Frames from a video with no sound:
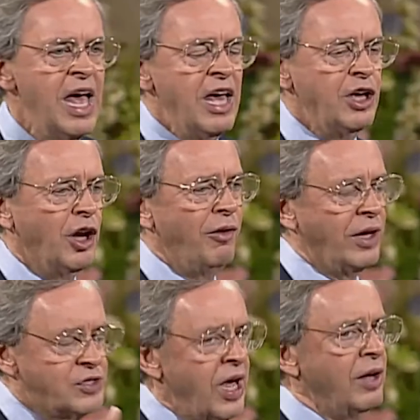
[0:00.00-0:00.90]
you know,
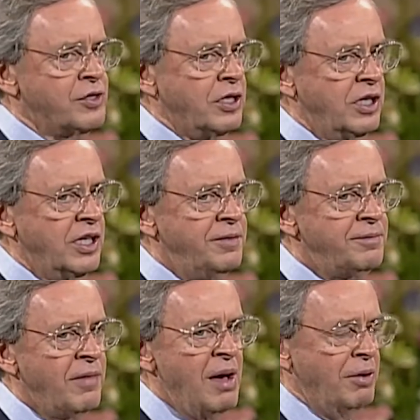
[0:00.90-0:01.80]
that sounds good,
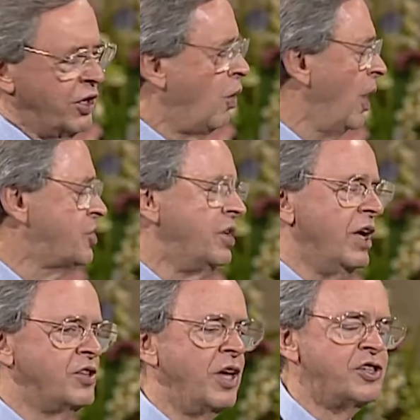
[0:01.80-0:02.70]
but the question
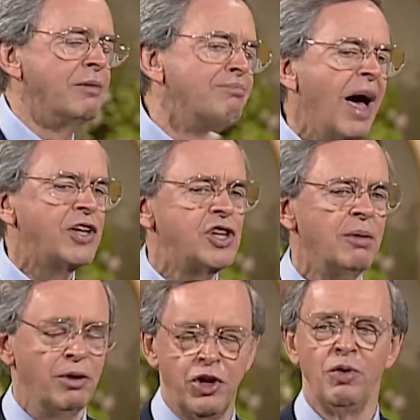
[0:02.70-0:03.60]
is, does it match
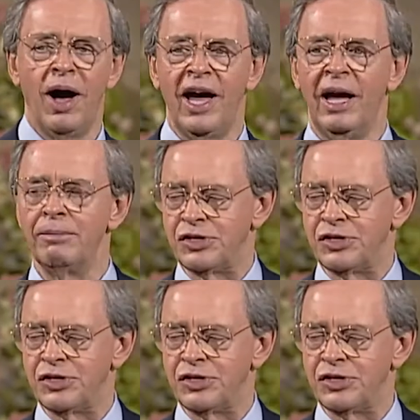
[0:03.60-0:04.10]
up with who I am?